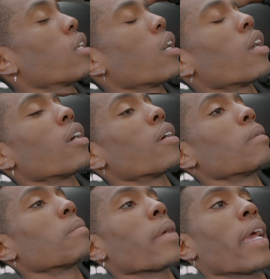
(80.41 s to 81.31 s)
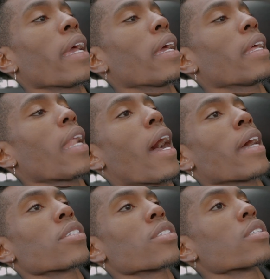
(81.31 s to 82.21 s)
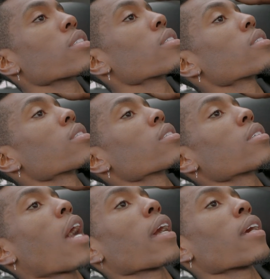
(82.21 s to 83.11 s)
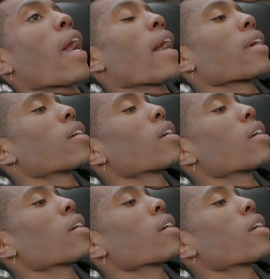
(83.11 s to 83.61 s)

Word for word: Um, and I just, I, I had